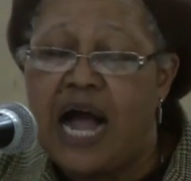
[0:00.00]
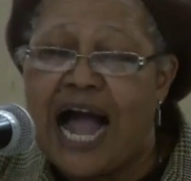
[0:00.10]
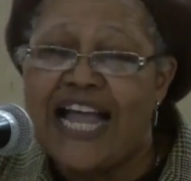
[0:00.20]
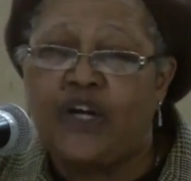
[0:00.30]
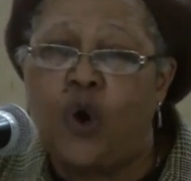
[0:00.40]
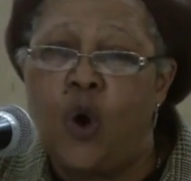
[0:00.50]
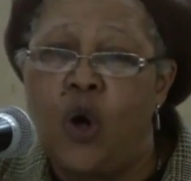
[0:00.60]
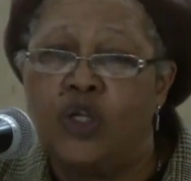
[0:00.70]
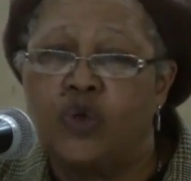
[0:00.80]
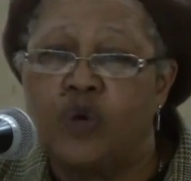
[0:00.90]
I
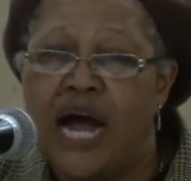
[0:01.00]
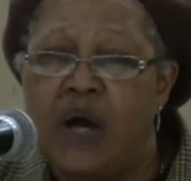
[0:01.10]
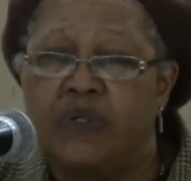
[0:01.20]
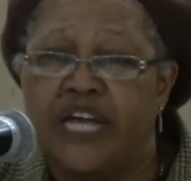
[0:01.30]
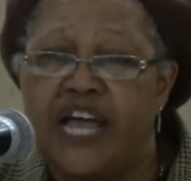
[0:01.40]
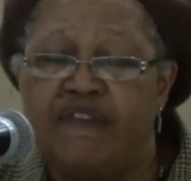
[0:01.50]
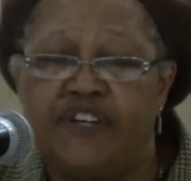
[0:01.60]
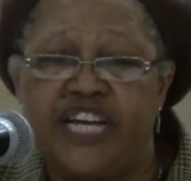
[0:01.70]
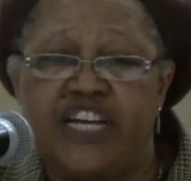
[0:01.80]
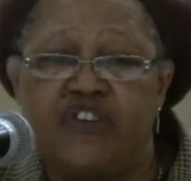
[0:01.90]
called around
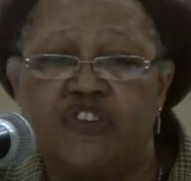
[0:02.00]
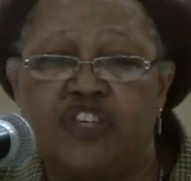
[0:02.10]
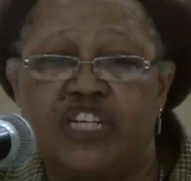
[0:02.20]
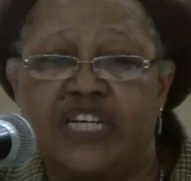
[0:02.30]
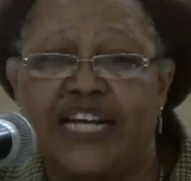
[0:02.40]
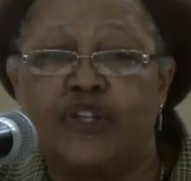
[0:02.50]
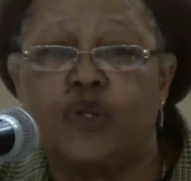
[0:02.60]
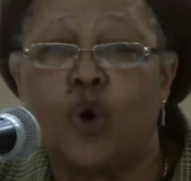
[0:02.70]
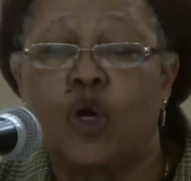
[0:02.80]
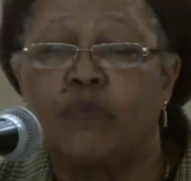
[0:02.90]
every agency that I
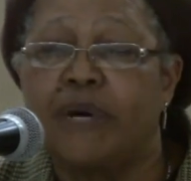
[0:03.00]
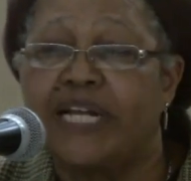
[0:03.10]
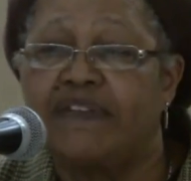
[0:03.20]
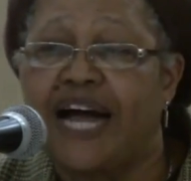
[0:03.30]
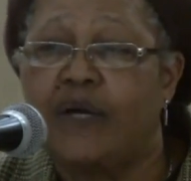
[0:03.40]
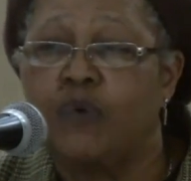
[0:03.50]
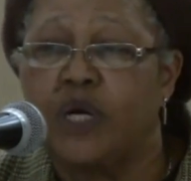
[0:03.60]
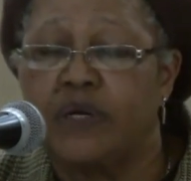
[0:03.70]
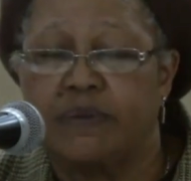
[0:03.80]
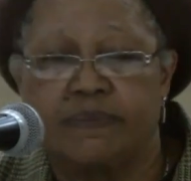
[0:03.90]
thought might have had
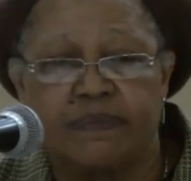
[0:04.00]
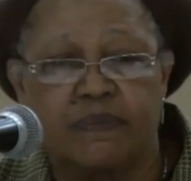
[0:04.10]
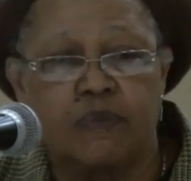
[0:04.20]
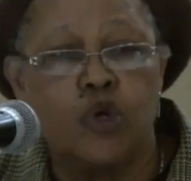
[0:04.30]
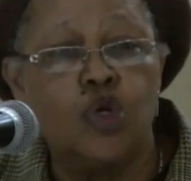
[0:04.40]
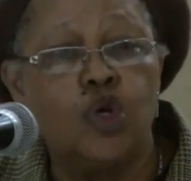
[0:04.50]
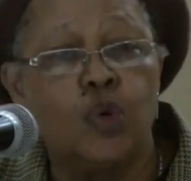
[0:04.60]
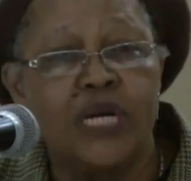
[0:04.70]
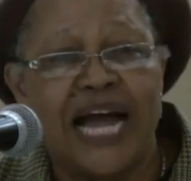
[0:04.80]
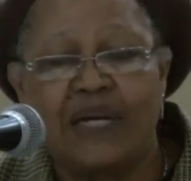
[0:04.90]
one. No
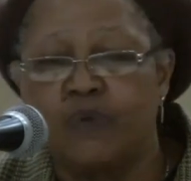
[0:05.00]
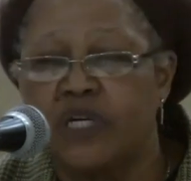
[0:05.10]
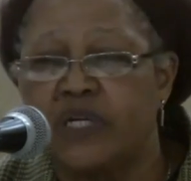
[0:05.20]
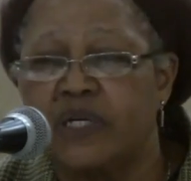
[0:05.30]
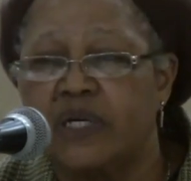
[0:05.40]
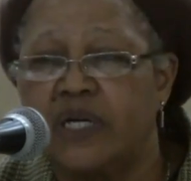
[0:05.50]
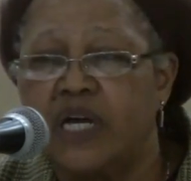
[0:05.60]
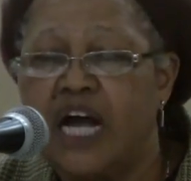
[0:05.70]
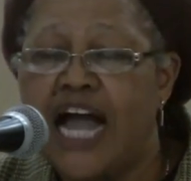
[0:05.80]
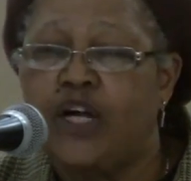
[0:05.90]
one had one.
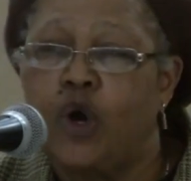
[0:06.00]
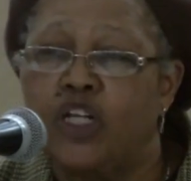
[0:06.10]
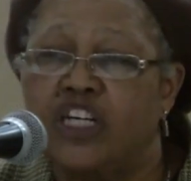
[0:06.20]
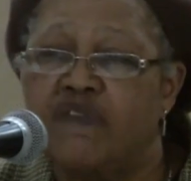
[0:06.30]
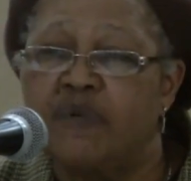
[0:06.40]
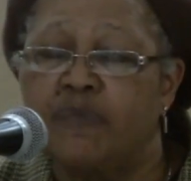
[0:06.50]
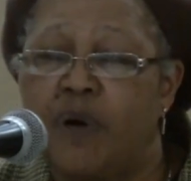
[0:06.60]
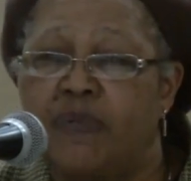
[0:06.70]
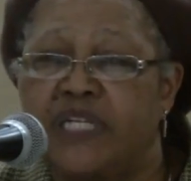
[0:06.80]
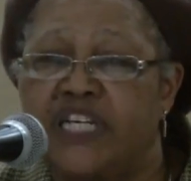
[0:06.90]
I called government
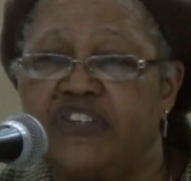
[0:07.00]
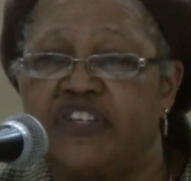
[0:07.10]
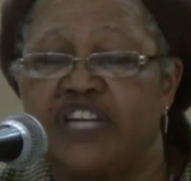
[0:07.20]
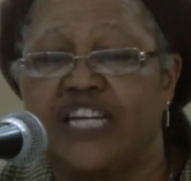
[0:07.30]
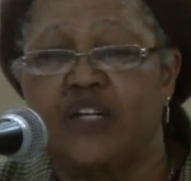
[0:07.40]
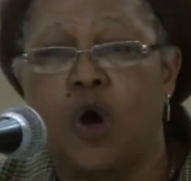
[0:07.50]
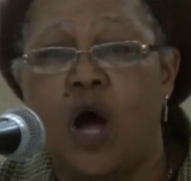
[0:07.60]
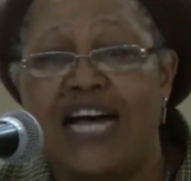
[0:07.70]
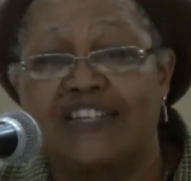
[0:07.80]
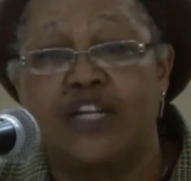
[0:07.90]
publications as a
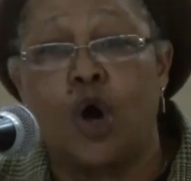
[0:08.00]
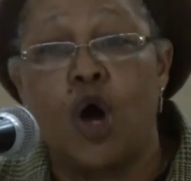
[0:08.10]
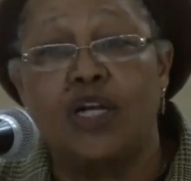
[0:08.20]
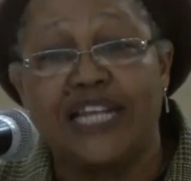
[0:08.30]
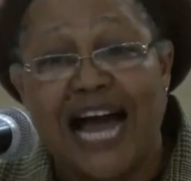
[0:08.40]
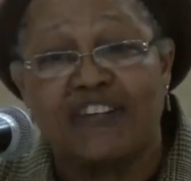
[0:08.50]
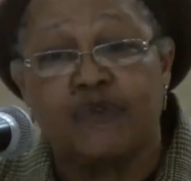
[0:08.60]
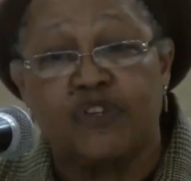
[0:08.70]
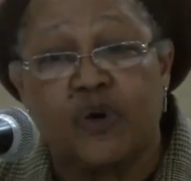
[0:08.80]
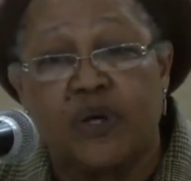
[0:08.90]

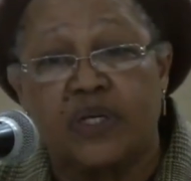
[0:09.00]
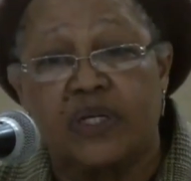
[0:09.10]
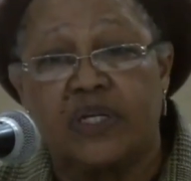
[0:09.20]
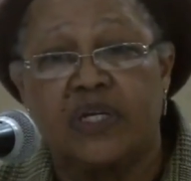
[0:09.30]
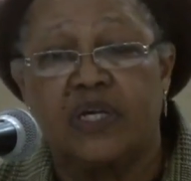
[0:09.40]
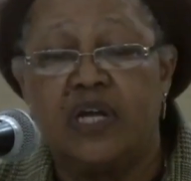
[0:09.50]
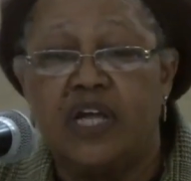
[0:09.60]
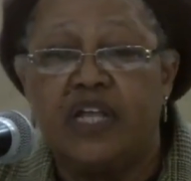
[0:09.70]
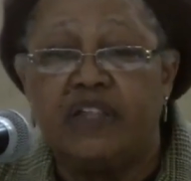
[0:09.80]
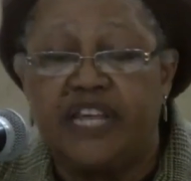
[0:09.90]
last resort.
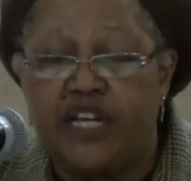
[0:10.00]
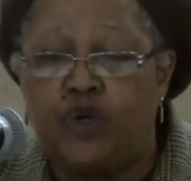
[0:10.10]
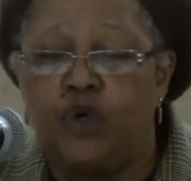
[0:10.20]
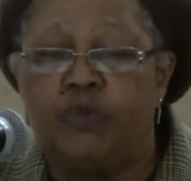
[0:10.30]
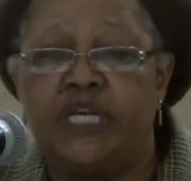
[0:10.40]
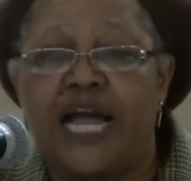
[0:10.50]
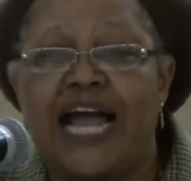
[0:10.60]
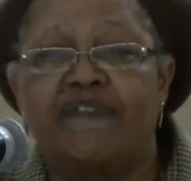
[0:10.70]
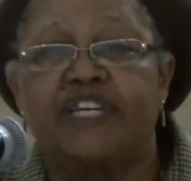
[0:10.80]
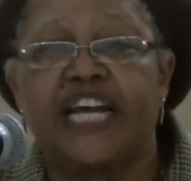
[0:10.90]
They told me
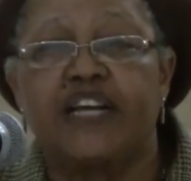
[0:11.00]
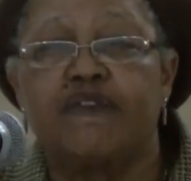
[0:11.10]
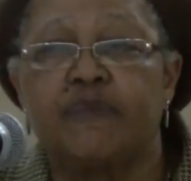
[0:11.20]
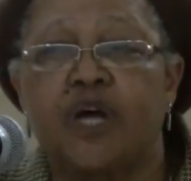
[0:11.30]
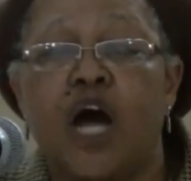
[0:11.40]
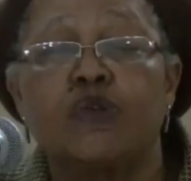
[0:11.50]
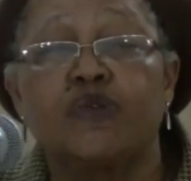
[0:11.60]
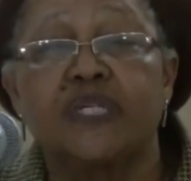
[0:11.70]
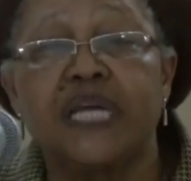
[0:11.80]
I have to get it from the House of